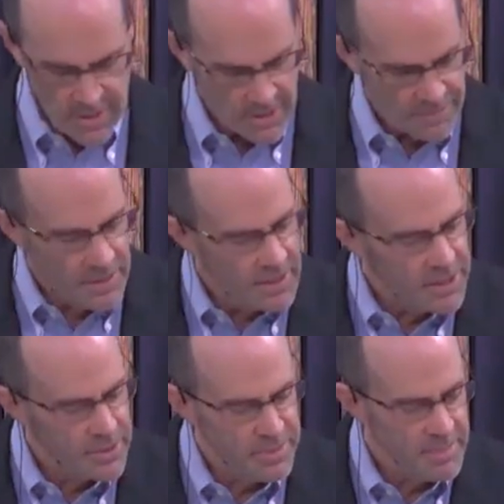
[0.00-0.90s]
If you'll
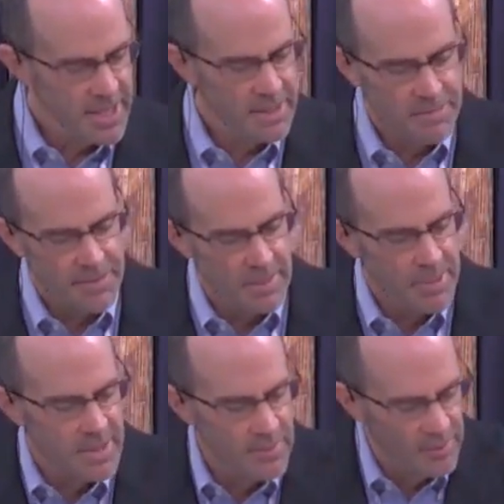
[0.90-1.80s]
look with me in
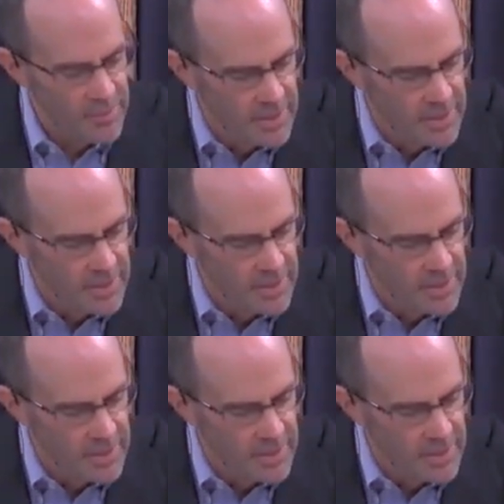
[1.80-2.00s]
Philippians